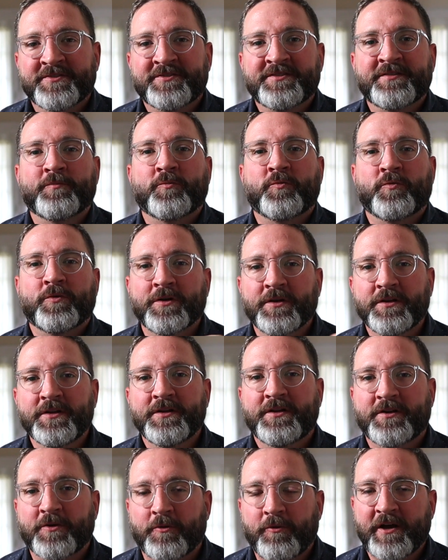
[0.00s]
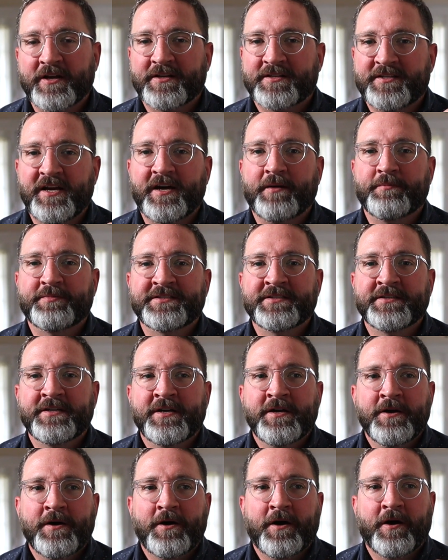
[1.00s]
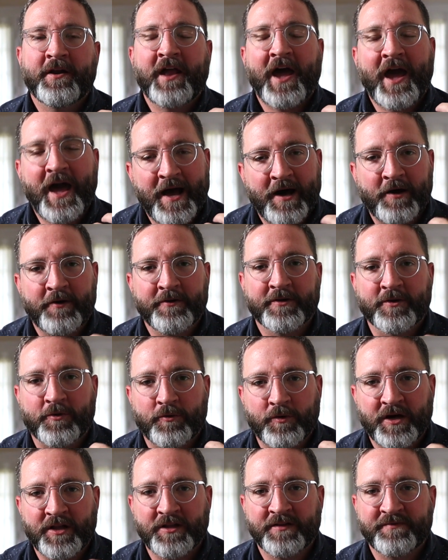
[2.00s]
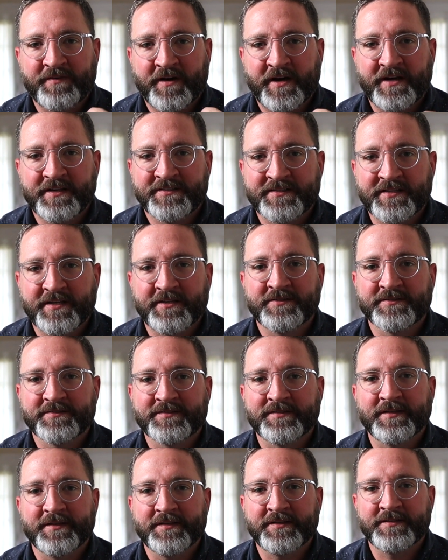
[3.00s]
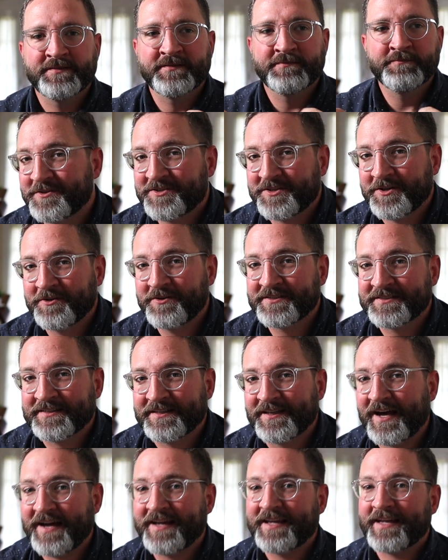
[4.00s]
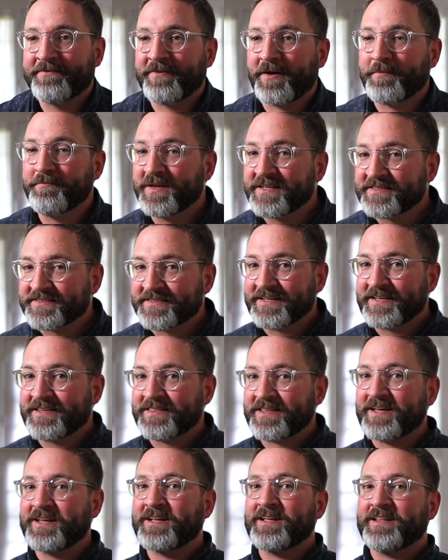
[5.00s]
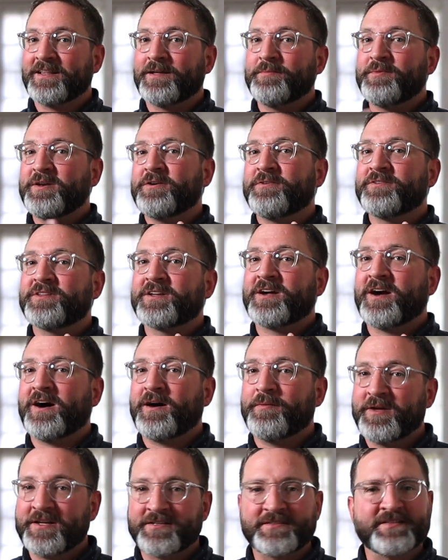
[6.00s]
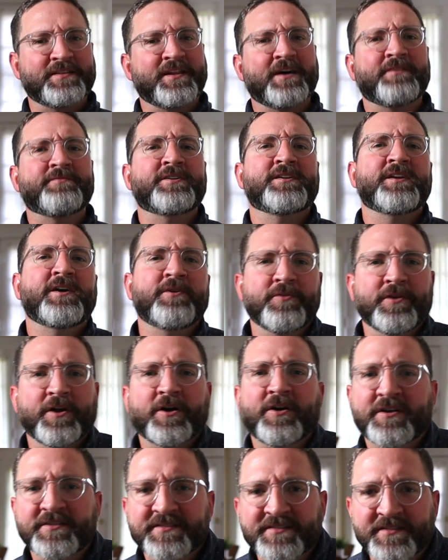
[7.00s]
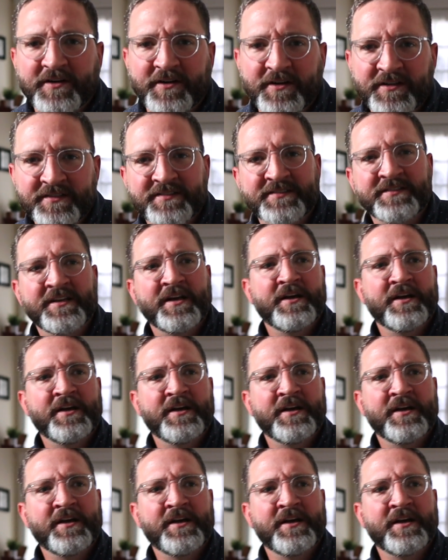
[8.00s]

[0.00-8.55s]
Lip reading: are some really quick tips on how to qualify sales leads. Shoot us a like. If I missed anything, let me know in the comments. Love to know y'all's thoughts.